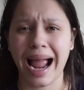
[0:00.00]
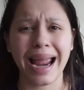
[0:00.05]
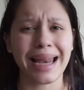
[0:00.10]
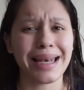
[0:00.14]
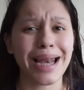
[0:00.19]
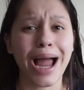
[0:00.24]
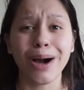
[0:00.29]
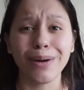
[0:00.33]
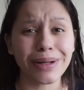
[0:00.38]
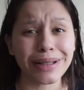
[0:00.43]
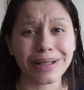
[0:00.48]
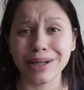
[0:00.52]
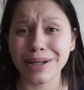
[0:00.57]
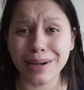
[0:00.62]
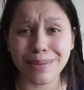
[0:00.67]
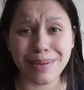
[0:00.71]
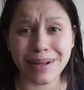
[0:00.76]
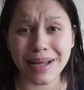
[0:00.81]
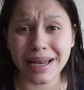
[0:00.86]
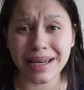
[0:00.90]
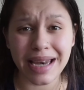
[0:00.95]
I know it's going
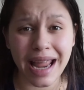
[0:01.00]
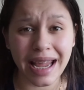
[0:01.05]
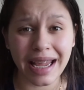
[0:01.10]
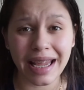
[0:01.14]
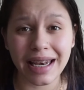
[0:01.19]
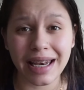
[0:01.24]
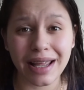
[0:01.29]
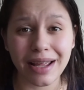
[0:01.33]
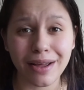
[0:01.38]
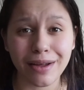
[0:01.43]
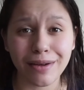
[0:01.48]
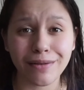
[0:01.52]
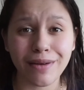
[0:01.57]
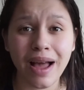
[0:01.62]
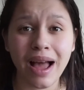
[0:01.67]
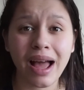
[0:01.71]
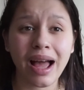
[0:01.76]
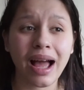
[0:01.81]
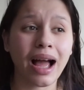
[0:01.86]
to be a negative.